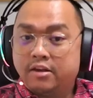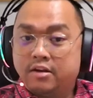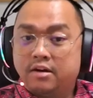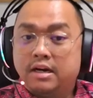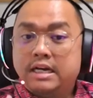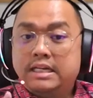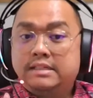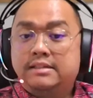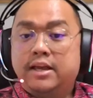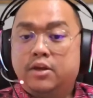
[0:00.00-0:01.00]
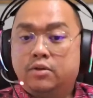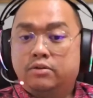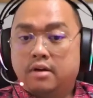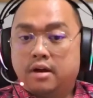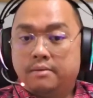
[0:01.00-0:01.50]
to secular
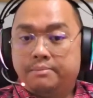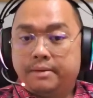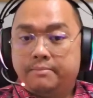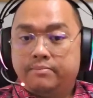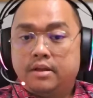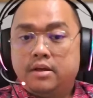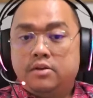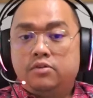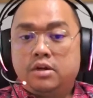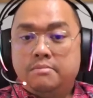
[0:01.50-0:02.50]
psychotherapy.